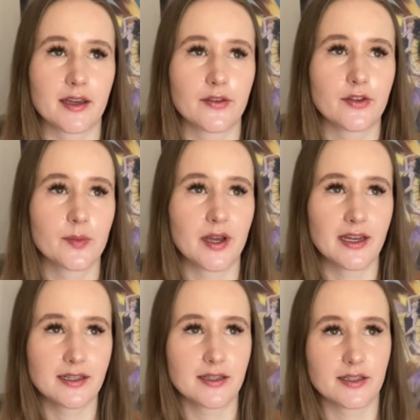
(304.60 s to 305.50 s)
if your
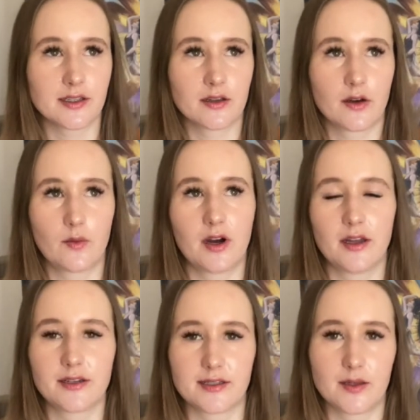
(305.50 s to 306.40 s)
painting doesn't go well, it
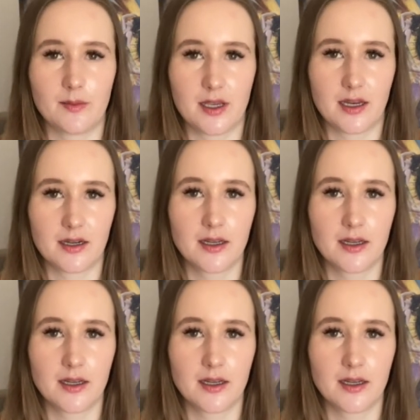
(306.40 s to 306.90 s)
doesn't mean